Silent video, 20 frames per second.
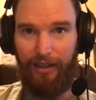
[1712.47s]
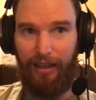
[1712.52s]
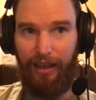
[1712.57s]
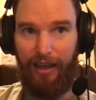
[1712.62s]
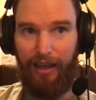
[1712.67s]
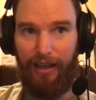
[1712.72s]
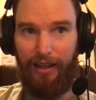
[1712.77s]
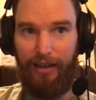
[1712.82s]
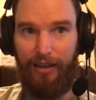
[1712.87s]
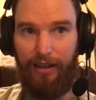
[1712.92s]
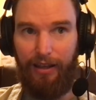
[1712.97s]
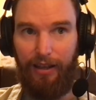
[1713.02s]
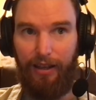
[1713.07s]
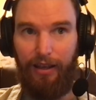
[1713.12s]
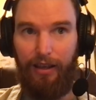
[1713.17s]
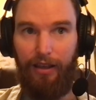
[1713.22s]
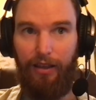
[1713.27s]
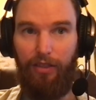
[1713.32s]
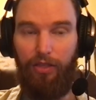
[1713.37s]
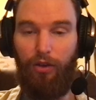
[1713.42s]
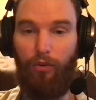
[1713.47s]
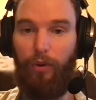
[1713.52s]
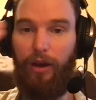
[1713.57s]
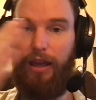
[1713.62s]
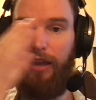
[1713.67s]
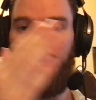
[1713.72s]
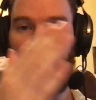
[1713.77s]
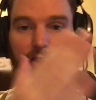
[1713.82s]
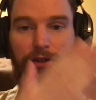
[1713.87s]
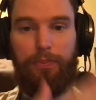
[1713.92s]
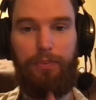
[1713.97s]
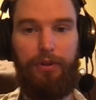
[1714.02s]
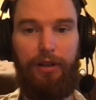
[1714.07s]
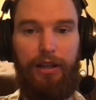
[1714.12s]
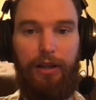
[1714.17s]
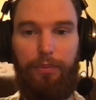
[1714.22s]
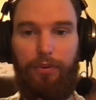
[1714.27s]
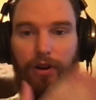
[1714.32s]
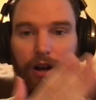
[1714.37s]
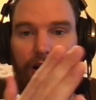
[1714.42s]
And the way of
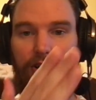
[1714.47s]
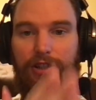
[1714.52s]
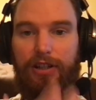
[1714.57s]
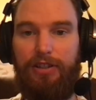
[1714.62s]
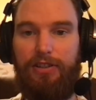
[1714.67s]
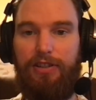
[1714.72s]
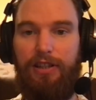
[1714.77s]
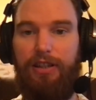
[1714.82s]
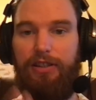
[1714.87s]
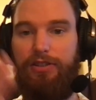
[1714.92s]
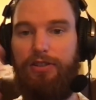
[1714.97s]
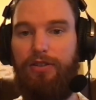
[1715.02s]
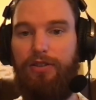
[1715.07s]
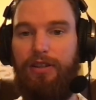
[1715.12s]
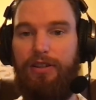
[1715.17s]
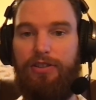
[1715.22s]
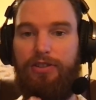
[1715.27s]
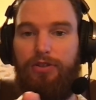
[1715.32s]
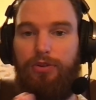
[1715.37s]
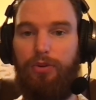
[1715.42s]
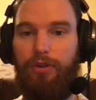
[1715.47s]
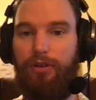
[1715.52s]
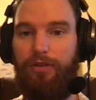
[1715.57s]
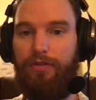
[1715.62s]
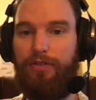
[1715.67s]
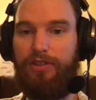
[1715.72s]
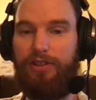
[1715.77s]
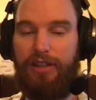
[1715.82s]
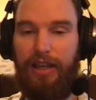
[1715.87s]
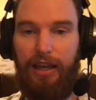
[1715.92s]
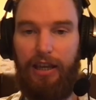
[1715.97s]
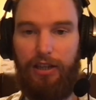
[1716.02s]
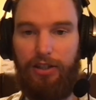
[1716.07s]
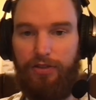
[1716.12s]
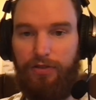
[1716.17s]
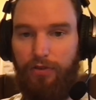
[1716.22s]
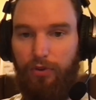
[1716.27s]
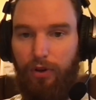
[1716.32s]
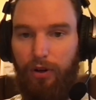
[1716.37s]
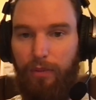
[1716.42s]
splitting projects into this sort of
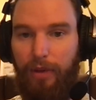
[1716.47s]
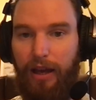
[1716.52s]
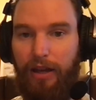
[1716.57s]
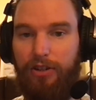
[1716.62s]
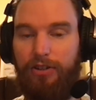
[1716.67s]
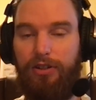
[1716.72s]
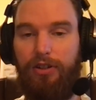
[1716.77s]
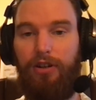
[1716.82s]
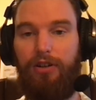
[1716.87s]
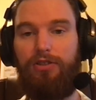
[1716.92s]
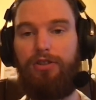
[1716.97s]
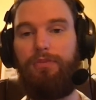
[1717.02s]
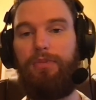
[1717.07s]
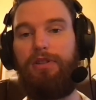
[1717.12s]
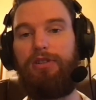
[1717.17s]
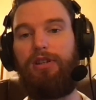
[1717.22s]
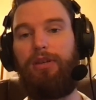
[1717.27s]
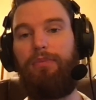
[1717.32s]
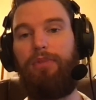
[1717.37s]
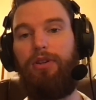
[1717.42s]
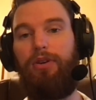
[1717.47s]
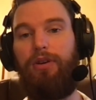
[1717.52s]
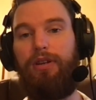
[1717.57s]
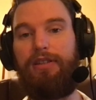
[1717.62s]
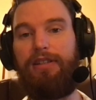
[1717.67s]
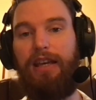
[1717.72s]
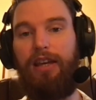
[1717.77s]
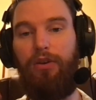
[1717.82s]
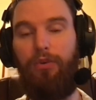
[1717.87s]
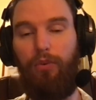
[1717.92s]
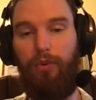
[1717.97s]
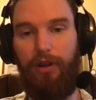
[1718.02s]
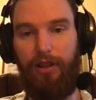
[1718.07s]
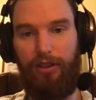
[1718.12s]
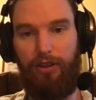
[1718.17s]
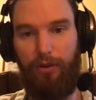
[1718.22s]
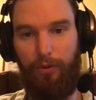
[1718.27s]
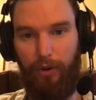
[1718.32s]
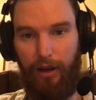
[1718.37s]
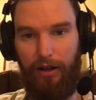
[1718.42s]
stage format should also be something you can take
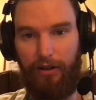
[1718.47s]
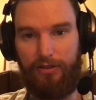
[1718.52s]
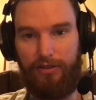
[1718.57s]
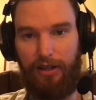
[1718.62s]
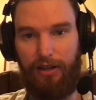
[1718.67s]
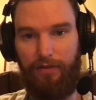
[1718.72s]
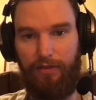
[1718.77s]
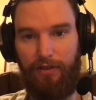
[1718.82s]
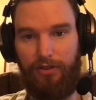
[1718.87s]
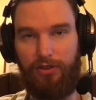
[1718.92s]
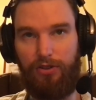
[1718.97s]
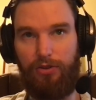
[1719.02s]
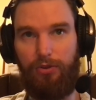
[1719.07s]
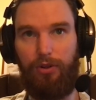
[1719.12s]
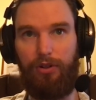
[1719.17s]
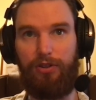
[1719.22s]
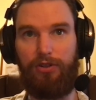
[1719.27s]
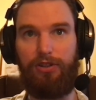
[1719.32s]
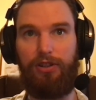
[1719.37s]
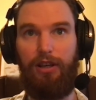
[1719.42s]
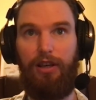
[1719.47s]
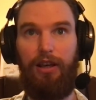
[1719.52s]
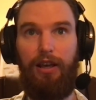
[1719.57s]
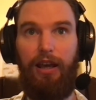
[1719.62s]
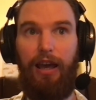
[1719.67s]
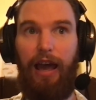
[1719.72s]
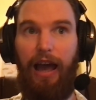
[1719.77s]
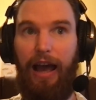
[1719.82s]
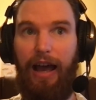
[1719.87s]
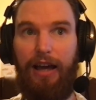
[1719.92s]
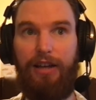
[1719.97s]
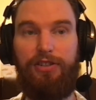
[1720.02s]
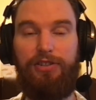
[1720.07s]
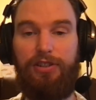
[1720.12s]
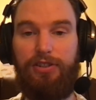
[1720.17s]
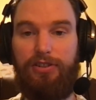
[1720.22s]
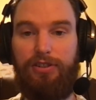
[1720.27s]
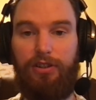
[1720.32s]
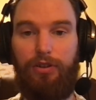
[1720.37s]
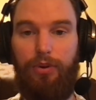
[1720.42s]
with you outside of this course. As
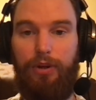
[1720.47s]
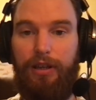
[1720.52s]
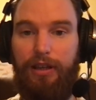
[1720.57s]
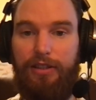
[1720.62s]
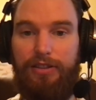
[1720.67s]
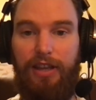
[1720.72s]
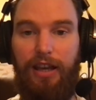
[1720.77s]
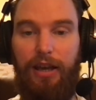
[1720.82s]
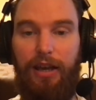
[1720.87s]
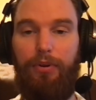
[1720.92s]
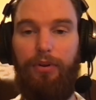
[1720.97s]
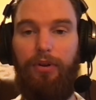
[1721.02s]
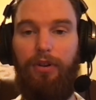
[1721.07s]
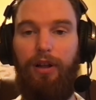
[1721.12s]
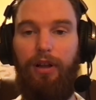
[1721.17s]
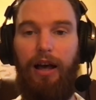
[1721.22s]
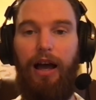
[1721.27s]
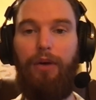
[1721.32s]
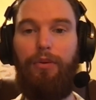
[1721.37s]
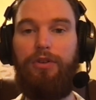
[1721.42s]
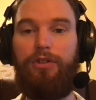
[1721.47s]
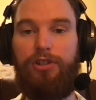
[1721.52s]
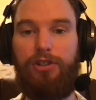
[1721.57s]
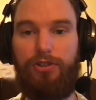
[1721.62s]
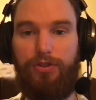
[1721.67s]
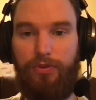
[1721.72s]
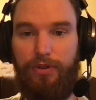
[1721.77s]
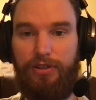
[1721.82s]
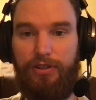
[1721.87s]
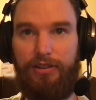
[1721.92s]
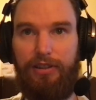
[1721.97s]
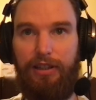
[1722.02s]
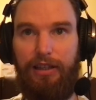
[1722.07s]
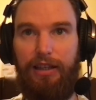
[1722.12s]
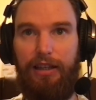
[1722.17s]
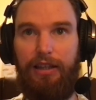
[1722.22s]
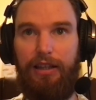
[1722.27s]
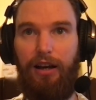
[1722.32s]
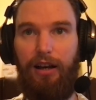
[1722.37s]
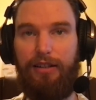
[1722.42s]
just a quick example, I was just
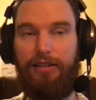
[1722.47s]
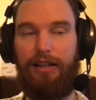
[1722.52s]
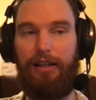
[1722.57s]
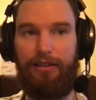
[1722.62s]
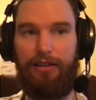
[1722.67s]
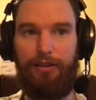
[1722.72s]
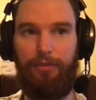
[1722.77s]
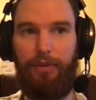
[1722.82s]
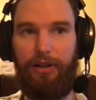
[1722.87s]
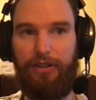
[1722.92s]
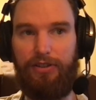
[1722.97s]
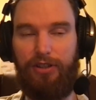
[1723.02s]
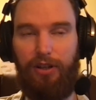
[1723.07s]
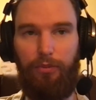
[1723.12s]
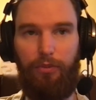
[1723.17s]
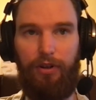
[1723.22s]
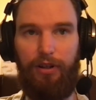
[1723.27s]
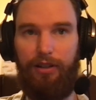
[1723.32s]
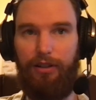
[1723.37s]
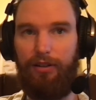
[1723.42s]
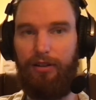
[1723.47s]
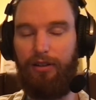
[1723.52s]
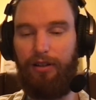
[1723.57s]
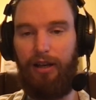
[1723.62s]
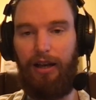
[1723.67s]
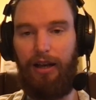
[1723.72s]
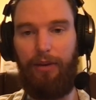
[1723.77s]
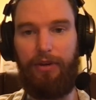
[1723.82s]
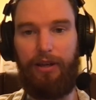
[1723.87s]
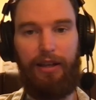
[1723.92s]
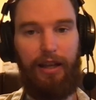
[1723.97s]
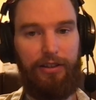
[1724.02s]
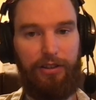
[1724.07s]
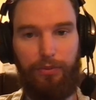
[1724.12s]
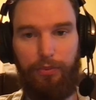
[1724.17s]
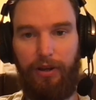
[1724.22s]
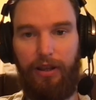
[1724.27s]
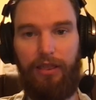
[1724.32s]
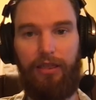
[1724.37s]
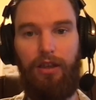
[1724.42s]
recently contacted by someone I'm
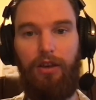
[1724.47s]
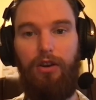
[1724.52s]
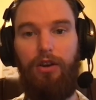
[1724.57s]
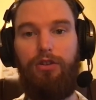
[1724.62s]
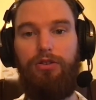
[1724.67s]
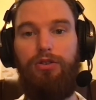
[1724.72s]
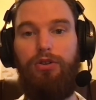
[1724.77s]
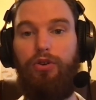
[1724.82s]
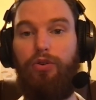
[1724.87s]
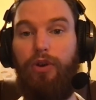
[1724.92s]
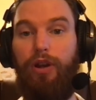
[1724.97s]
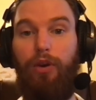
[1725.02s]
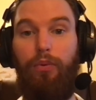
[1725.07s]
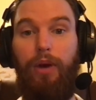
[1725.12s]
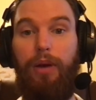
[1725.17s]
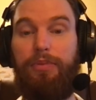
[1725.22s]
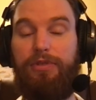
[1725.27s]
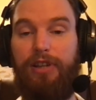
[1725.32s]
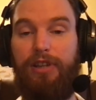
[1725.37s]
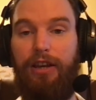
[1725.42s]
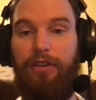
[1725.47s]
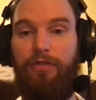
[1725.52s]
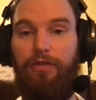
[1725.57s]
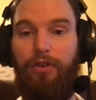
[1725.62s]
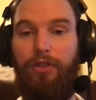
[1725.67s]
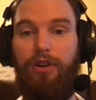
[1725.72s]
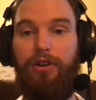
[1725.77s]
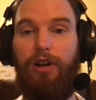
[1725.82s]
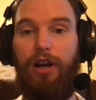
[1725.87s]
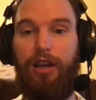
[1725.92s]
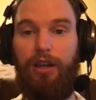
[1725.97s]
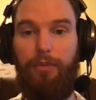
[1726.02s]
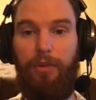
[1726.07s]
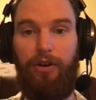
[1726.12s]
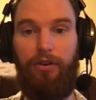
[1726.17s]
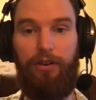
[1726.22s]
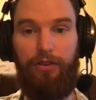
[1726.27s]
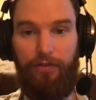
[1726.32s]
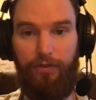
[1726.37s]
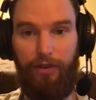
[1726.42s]
connected with to create a website for their
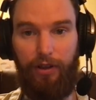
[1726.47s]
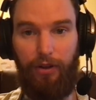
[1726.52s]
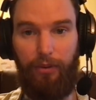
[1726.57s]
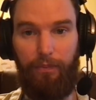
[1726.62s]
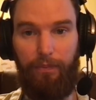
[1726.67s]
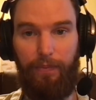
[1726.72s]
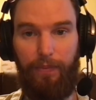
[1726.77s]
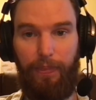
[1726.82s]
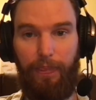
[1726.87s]
documentary film.